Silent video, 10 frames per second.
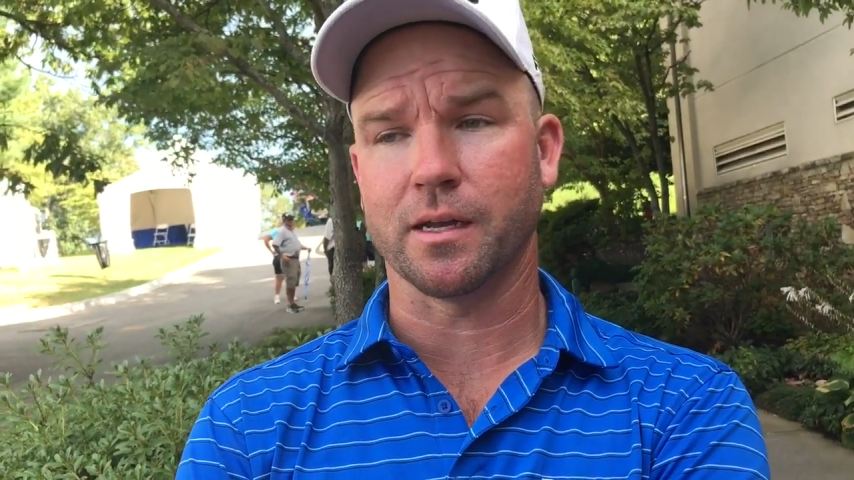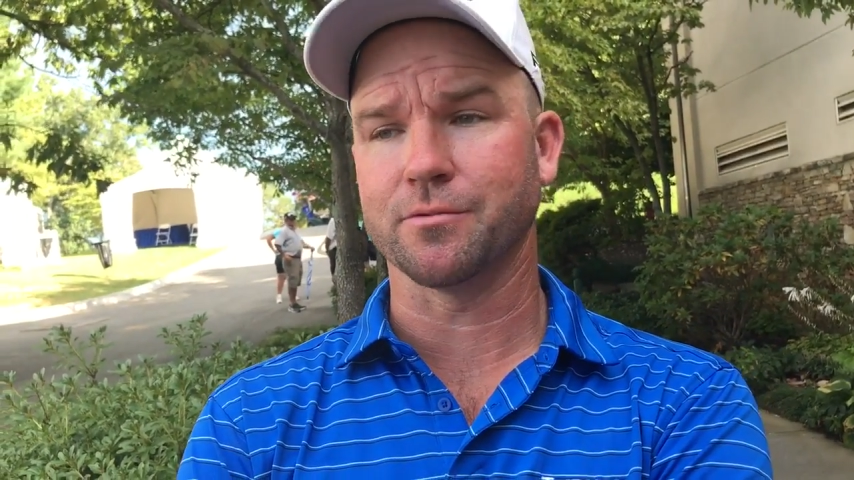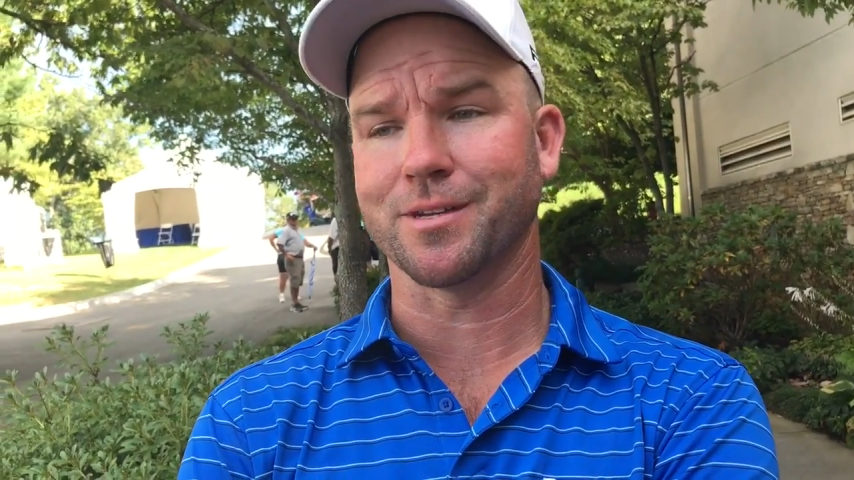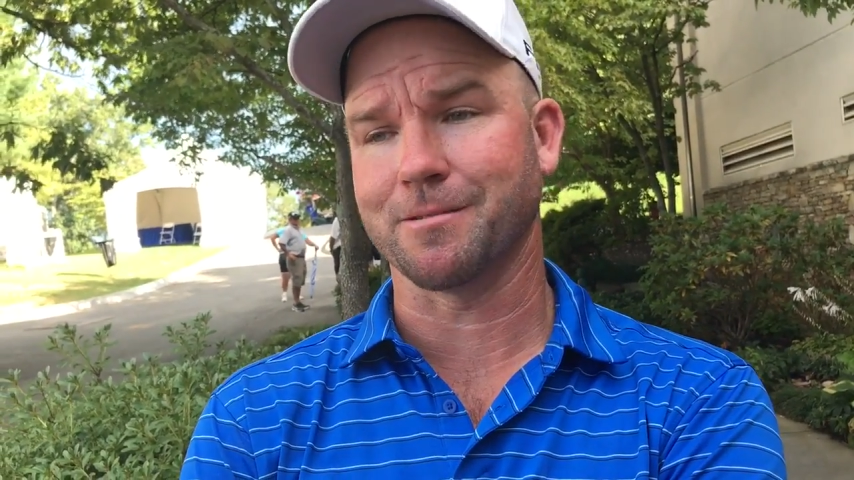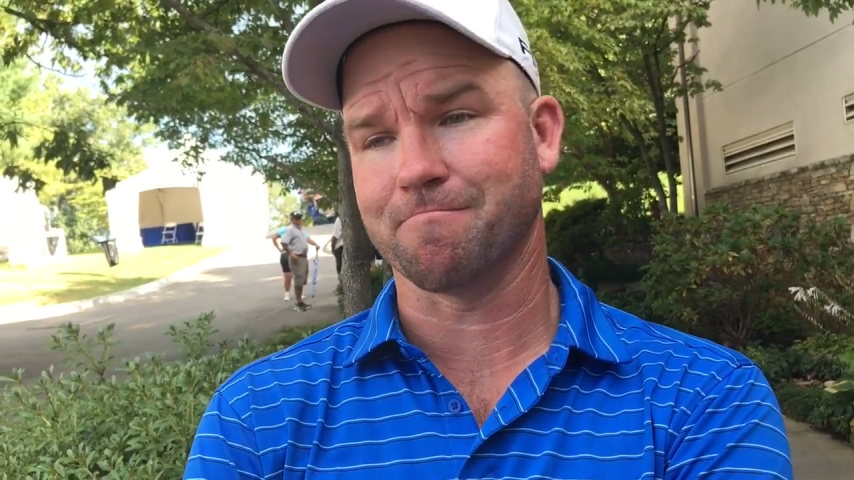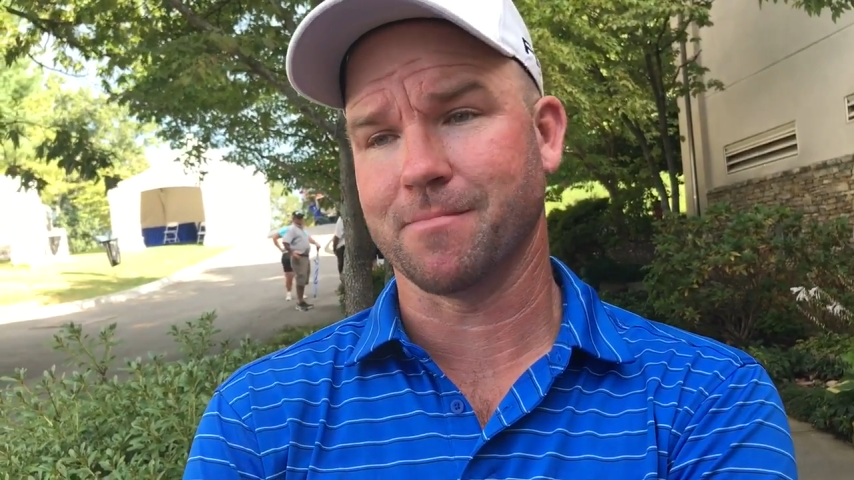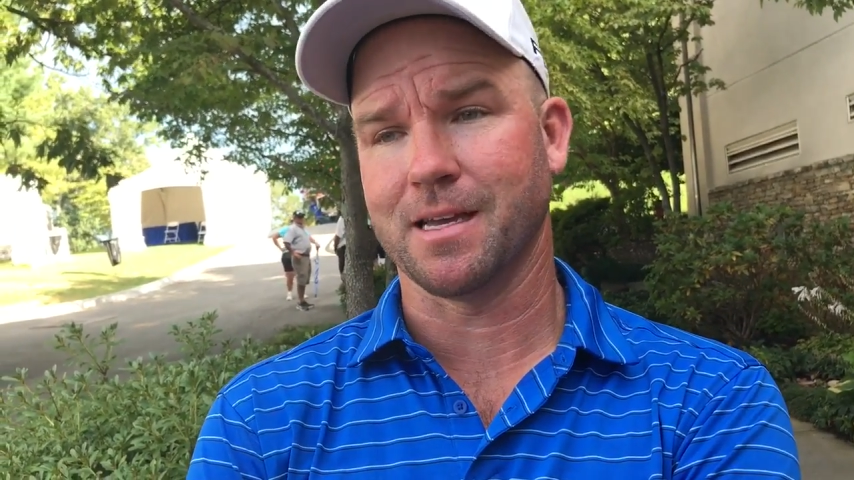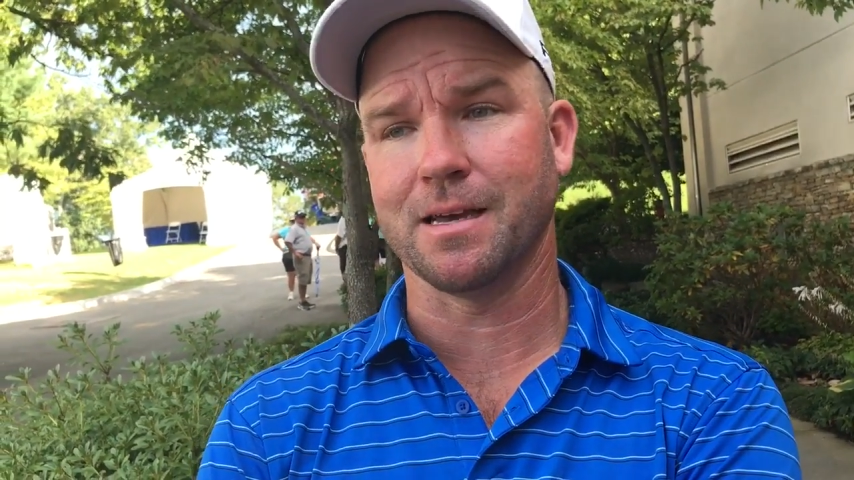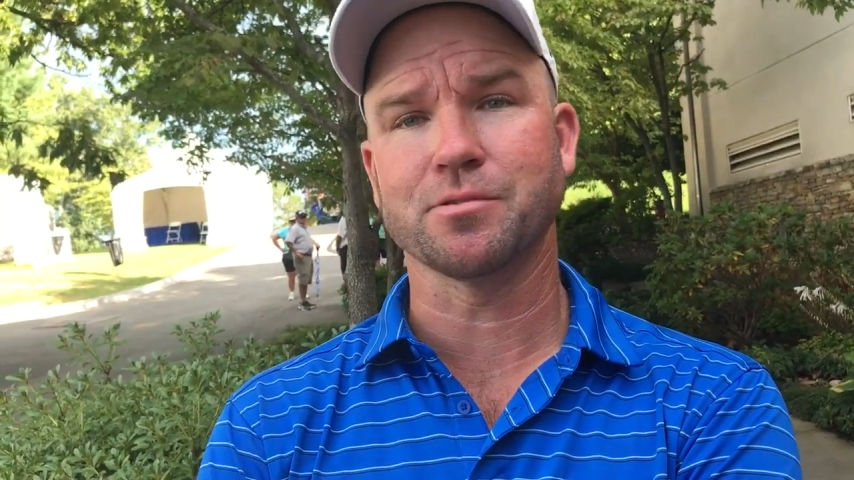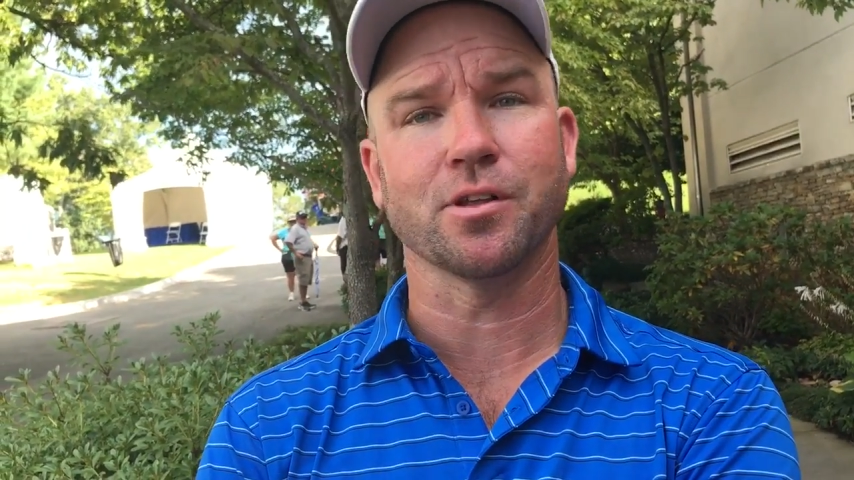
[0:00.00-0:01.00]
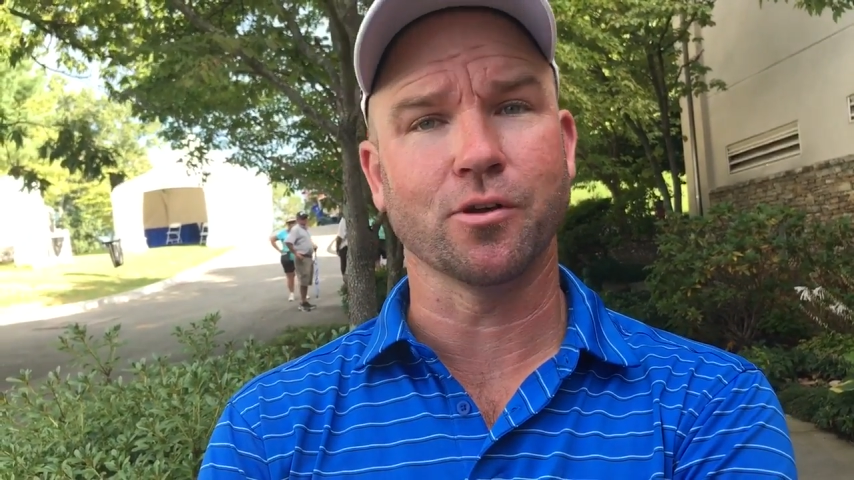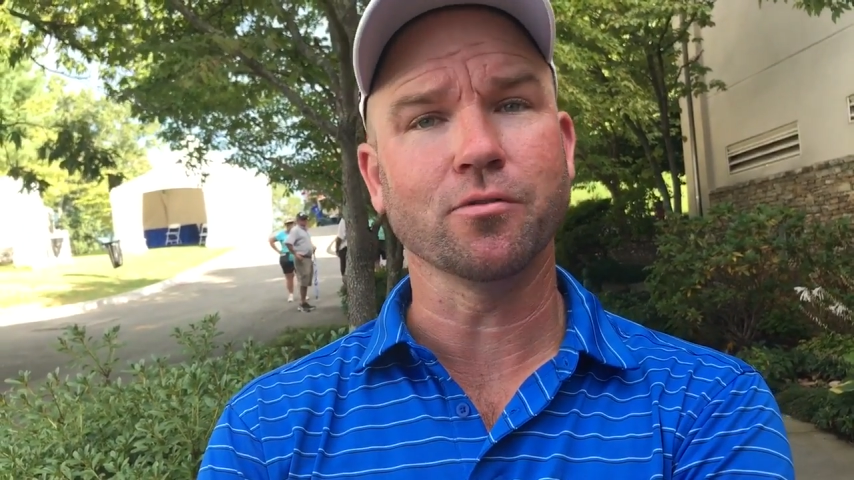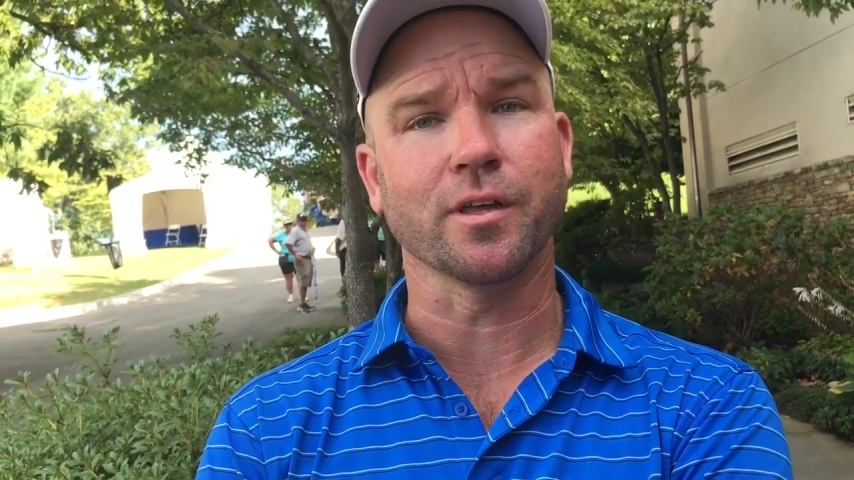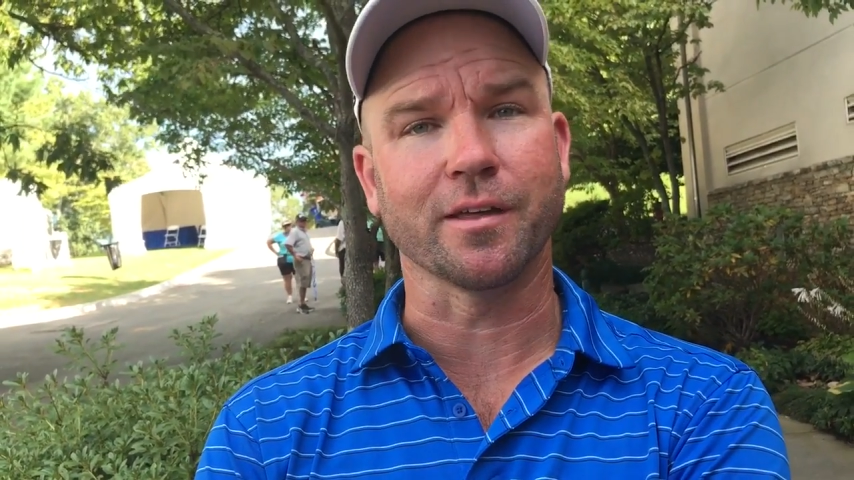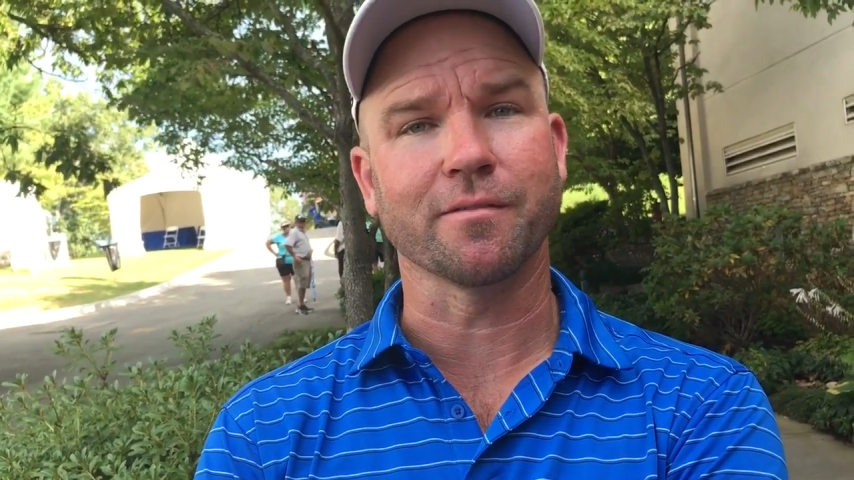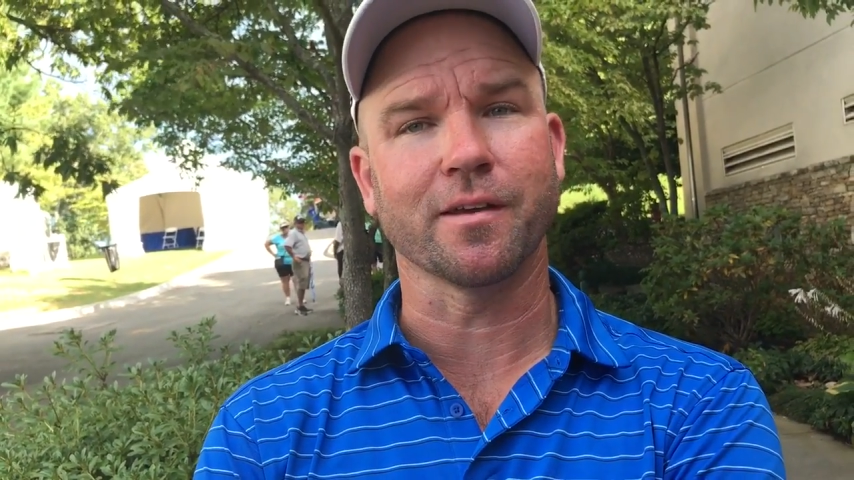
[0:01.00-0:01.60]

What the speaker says: And I was like, absolutely.